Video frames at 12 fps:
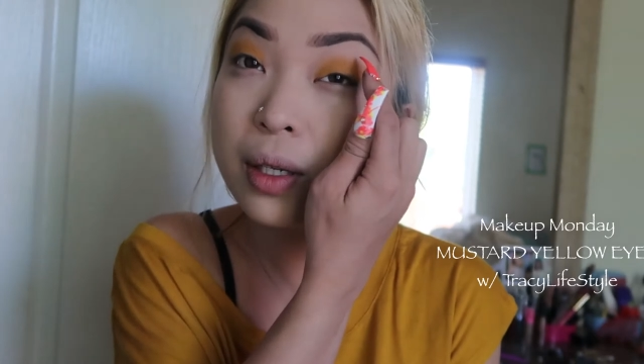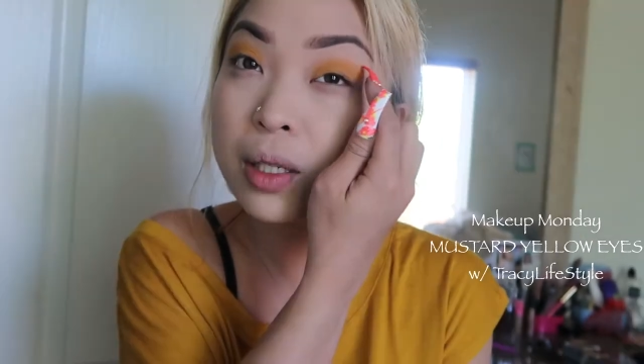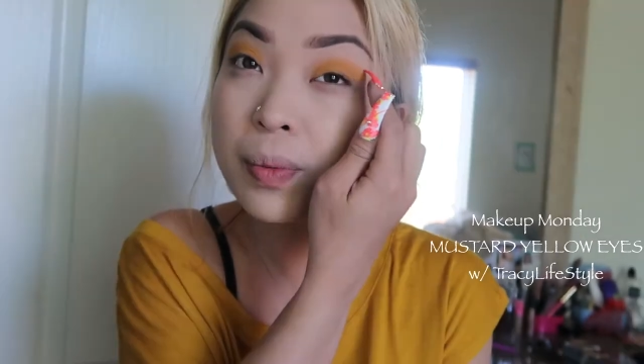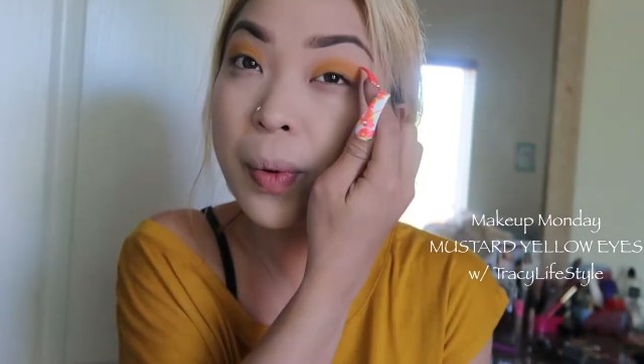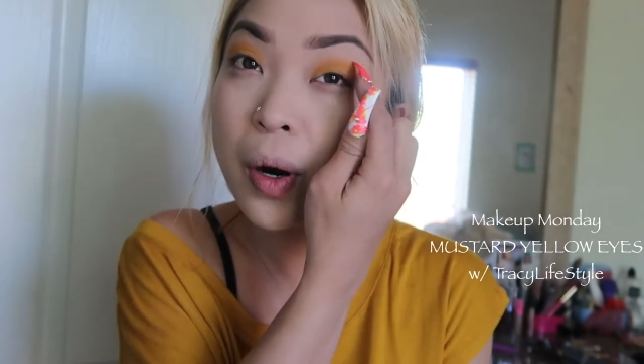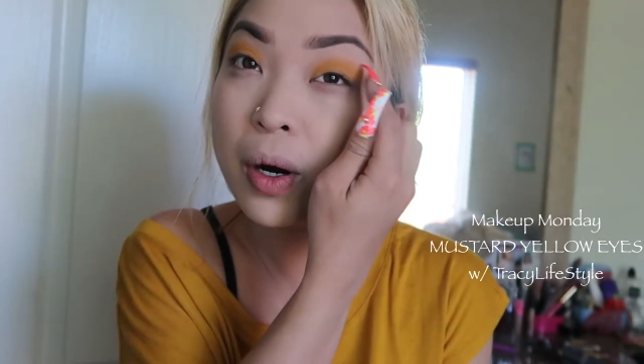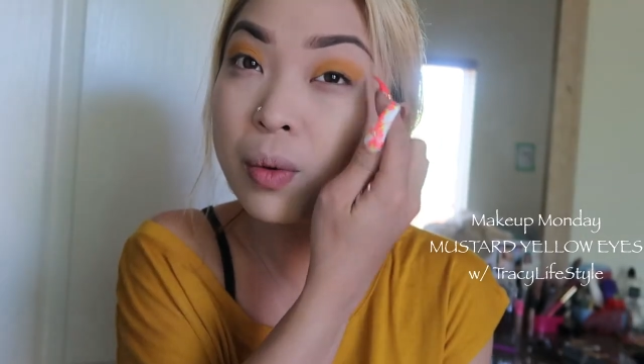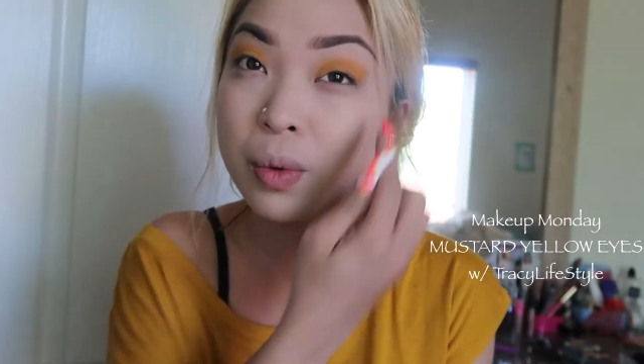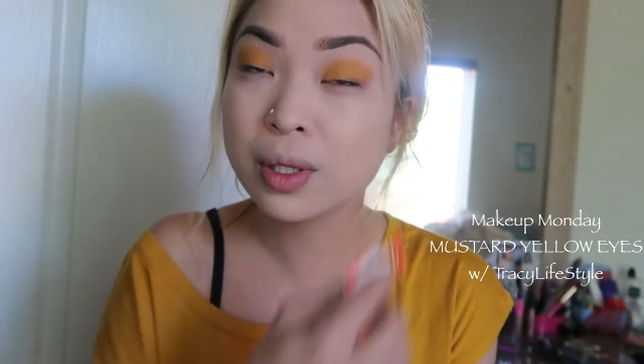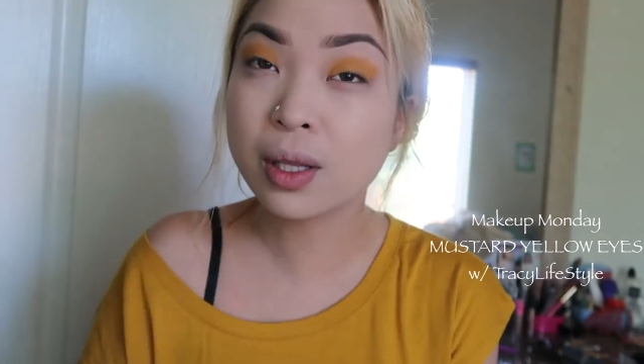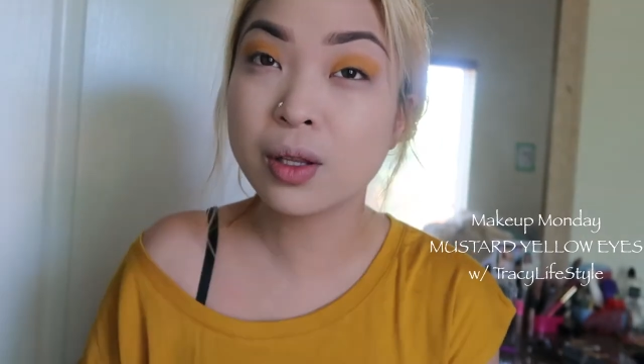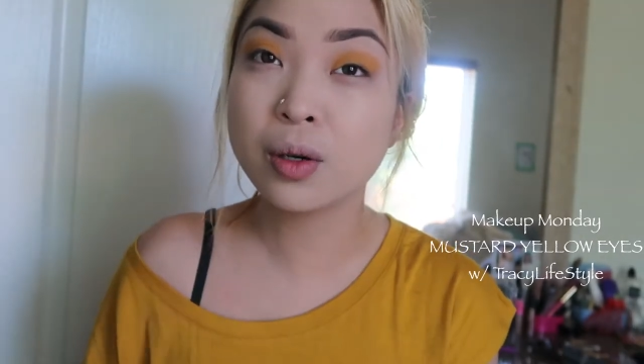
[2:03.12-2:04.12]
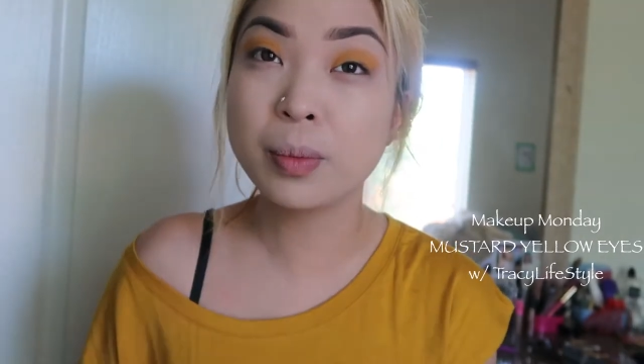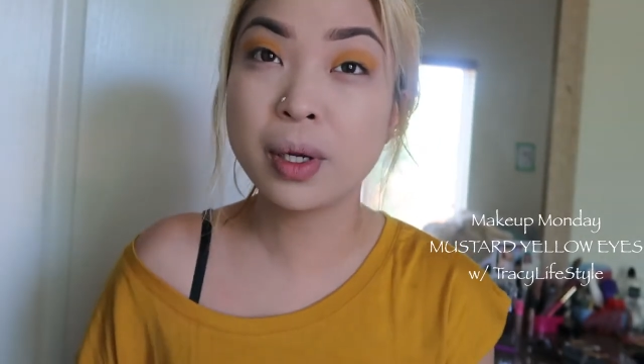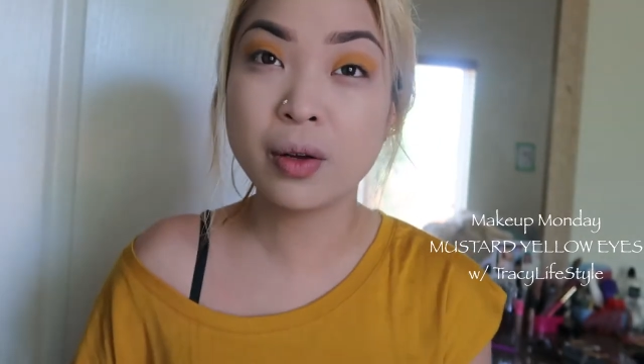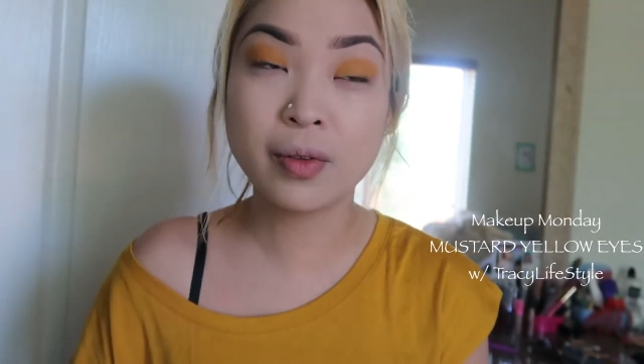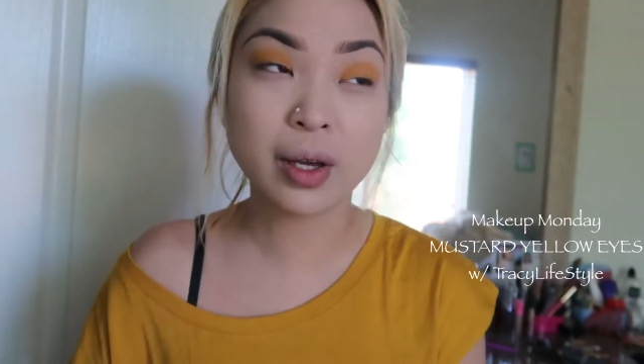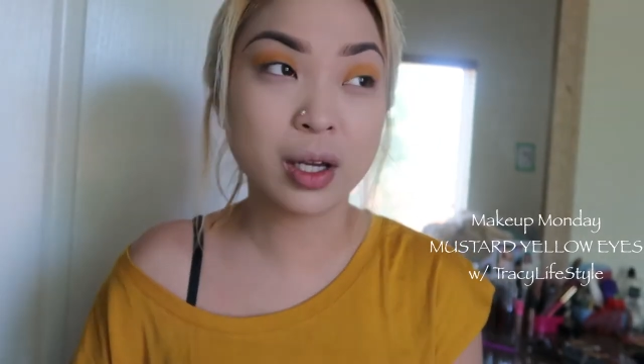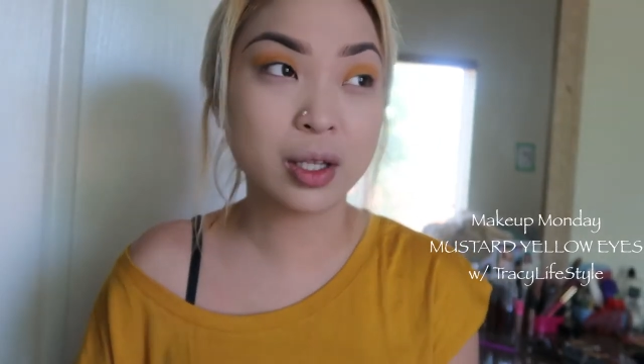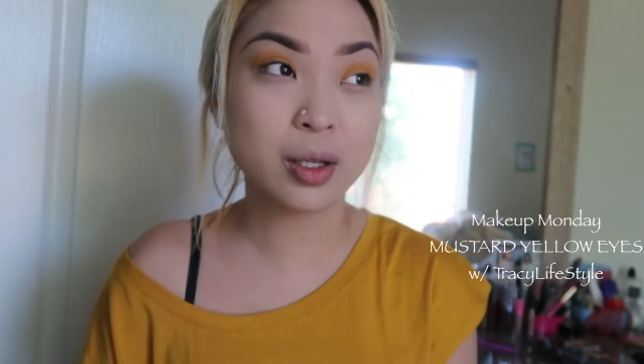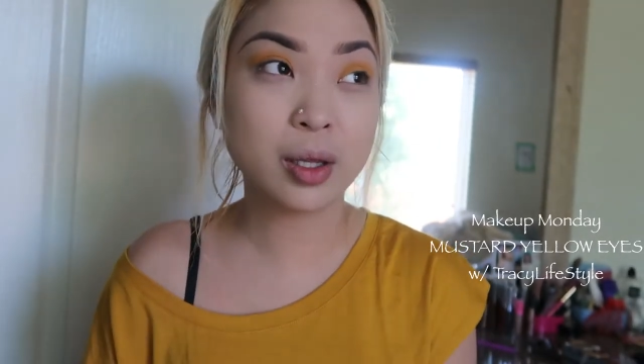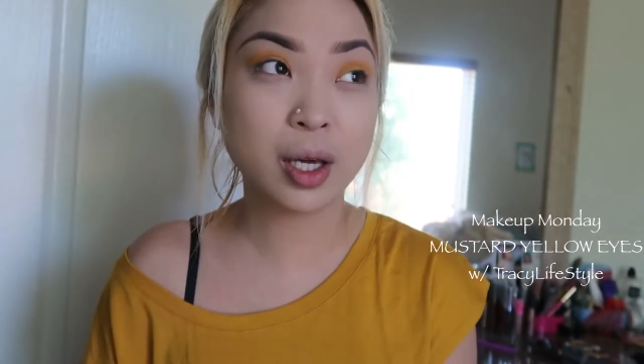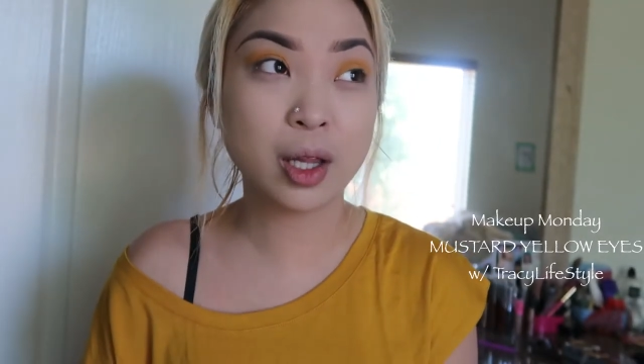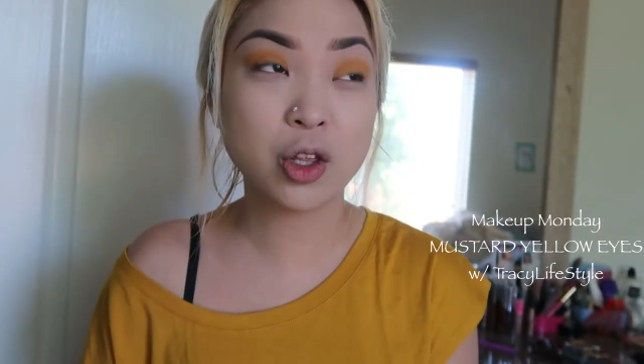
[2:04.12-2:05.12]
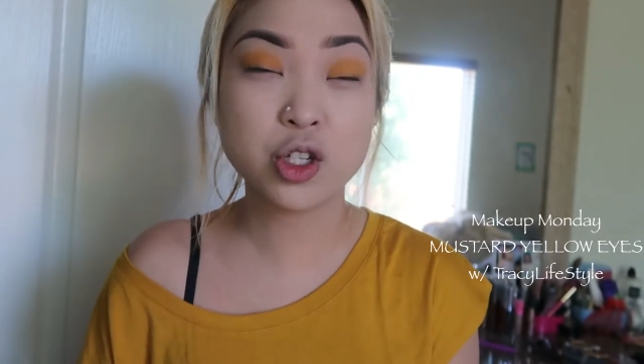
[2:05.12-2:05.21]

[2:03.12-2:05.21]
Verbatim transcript: this part with a little bit of like a